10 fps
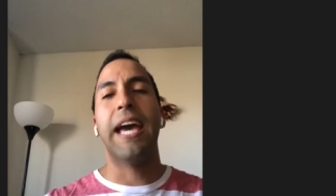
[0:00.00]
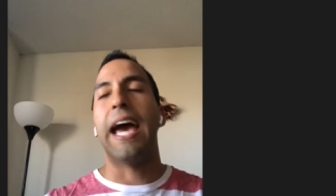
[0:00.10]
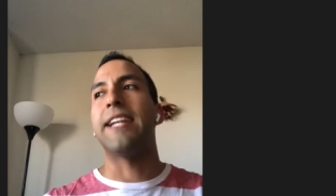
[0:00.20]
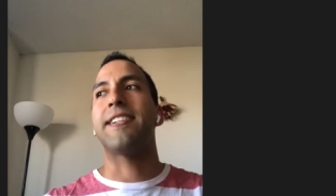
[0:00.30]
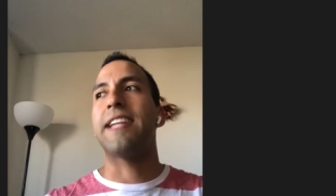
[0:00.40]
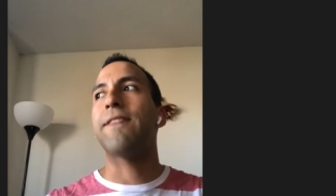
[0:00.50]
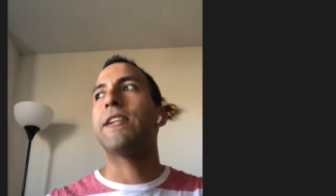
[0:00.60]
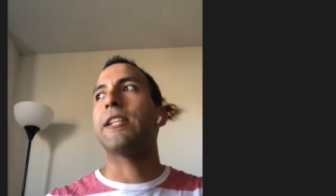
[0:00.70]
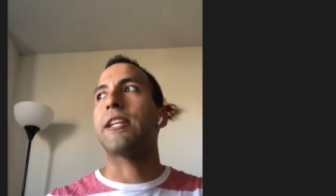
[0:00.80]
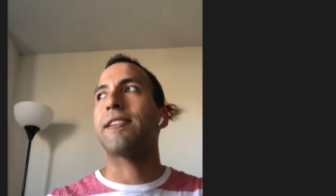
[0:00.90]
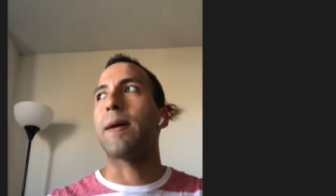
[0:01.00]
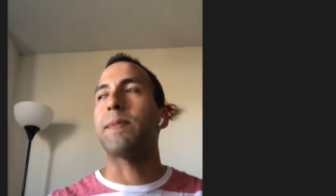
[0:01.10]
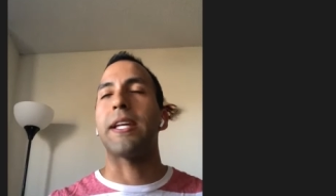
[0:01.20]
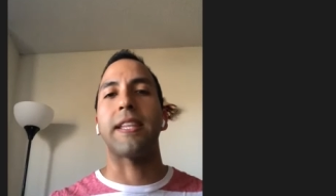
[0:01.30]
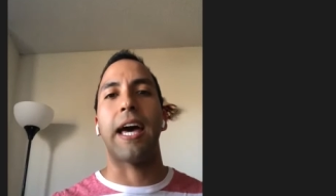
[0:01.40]
it's definitely
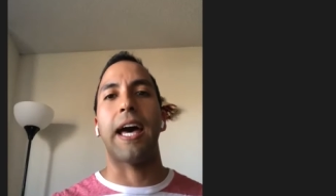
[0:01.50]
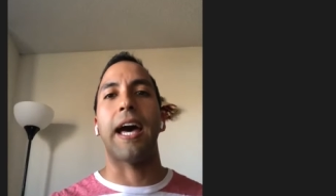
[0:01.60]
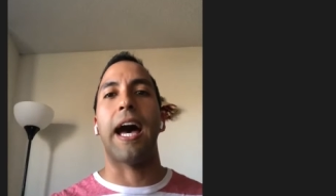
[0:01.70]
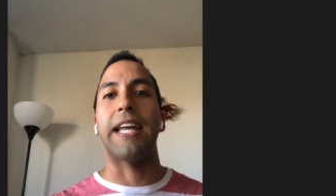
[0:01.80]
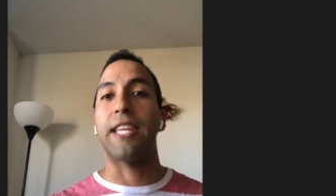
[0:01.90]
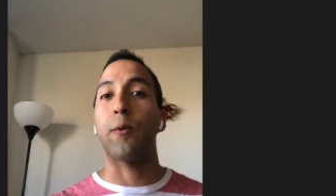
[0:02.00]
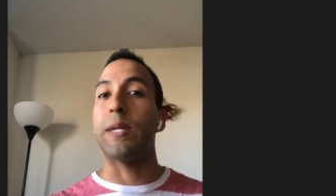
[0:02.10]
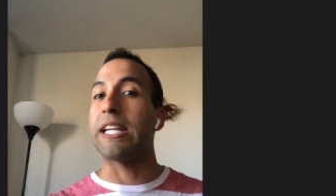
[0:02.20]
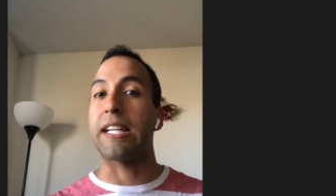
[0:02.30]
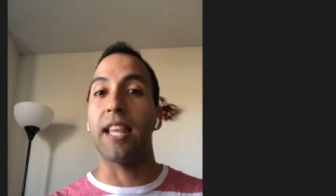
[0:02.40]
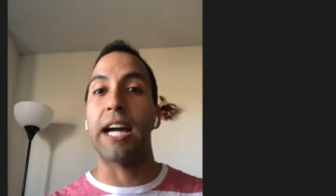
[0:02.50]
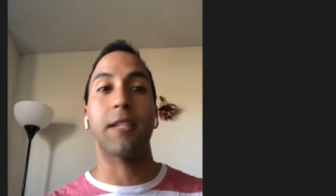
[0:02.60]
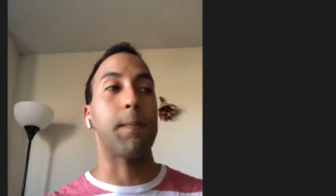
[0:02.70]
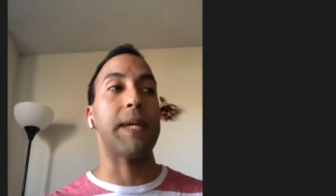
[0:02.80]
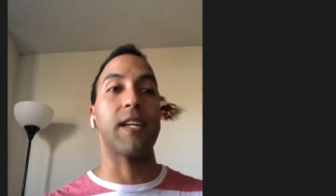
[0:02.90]
something that I think we neglect
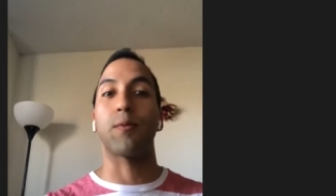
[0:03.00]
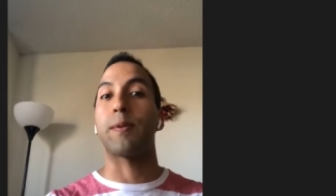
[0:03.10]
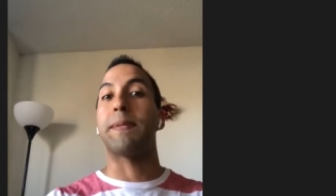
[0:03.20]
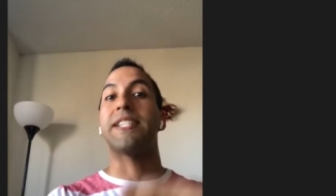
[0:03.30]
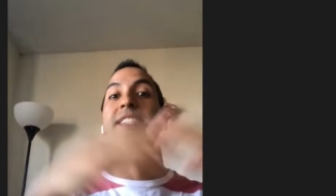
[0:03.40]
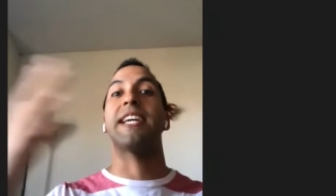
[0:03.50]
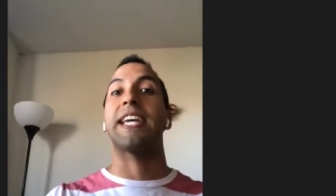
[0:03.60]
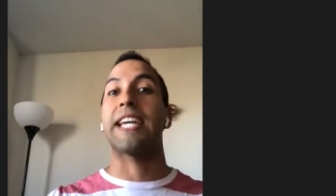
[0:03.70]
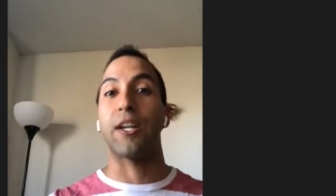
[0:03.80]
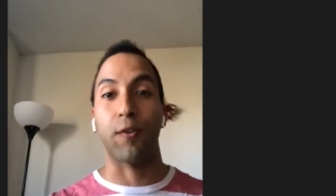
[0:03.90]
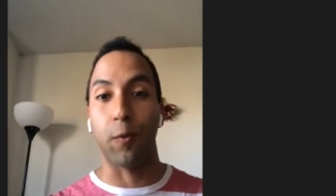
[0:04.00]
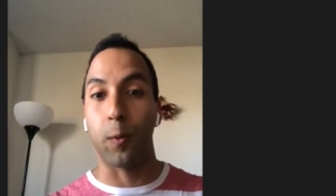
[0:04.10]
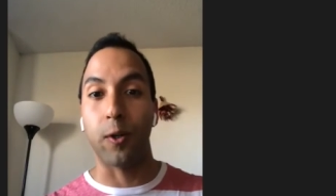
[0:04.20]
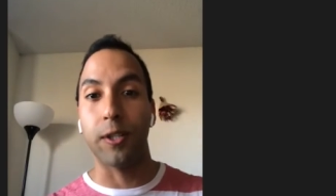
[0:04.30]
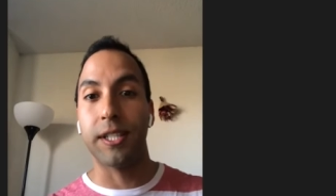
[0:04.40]
because we're busy taking care of the
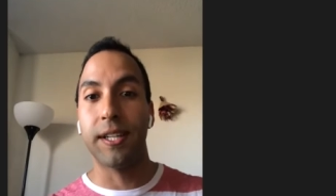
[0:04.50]
world.